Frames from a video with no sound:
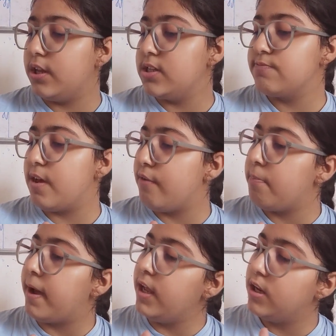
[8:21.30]
is
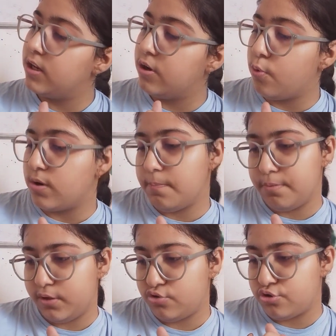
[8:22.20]
favored by low
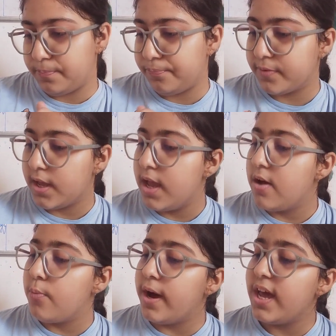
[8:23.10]
temperature.
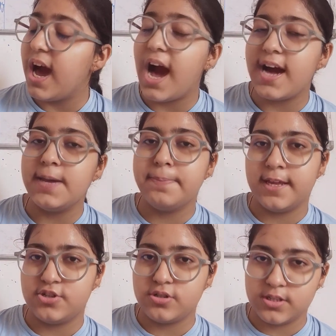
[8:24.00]
Why high
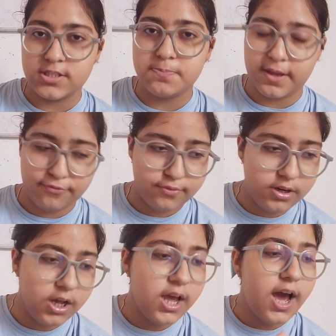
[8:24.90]
pressure is
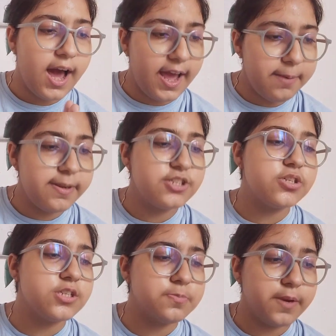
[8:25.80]
preferred? High
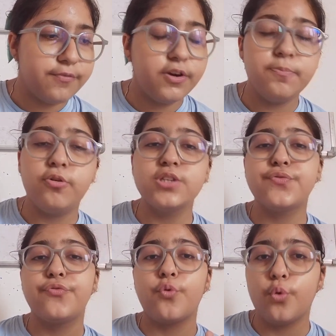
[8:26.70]
pressure is preferred because
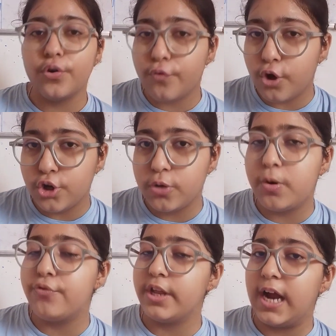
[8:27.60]
4 volume
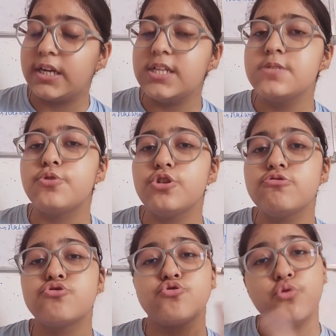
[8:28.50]
of reactants
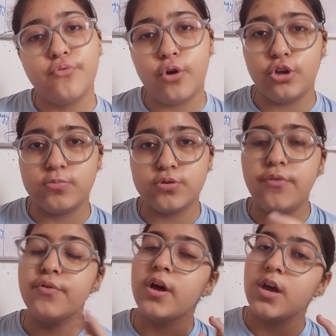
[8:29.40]
produce 2 volumes
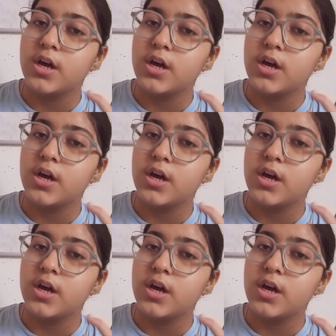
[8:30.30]
of